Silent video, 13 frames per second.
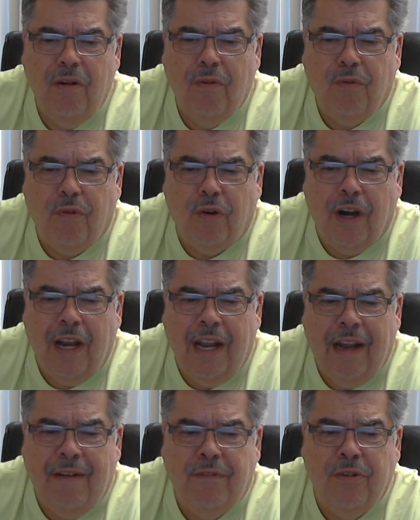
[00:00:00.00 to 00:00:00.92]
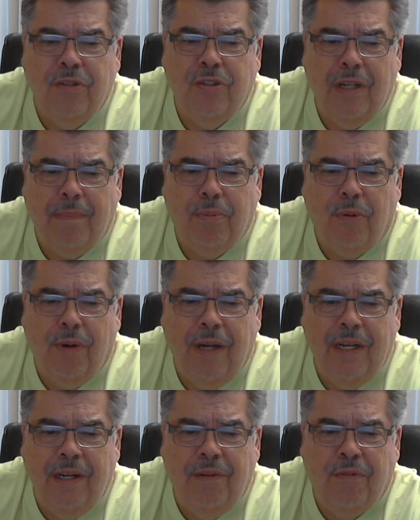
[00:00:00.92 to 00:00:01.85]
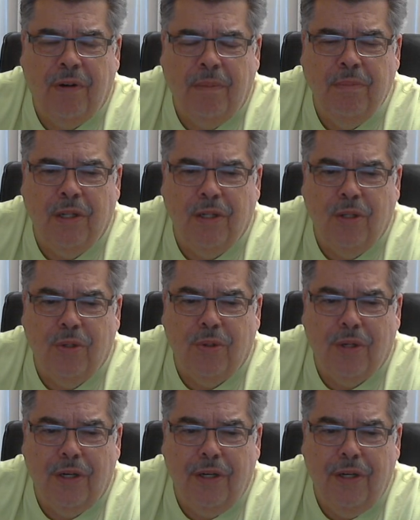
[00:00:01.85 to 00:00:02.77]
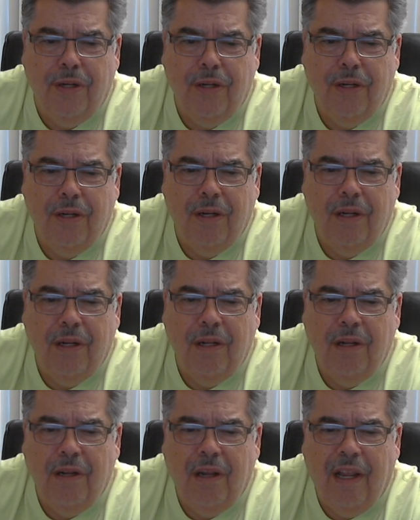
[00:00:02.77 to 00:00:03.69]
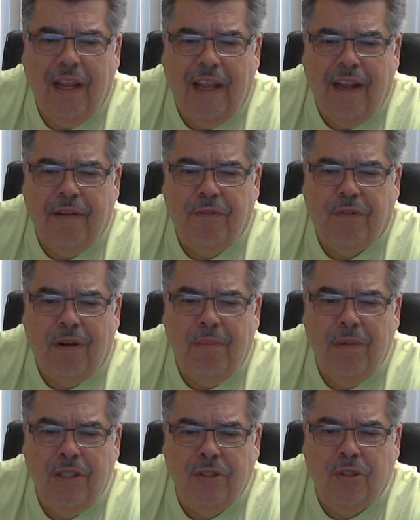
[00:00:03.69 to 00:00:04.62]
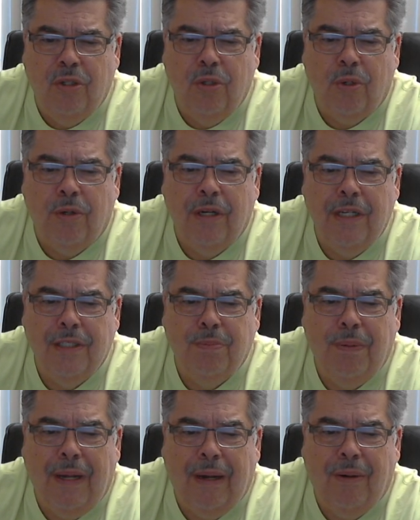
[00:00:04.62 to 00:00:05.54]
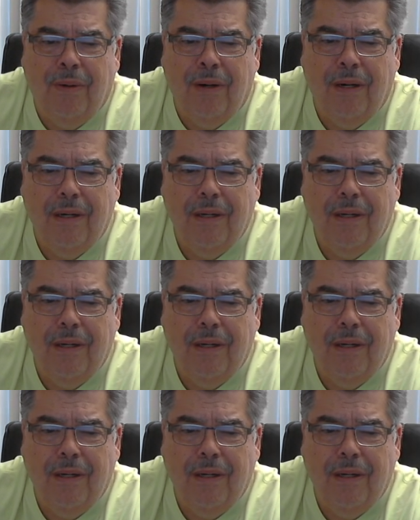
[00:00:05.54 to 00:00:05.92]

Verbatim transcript: forever separated from the Lord and from his glorious power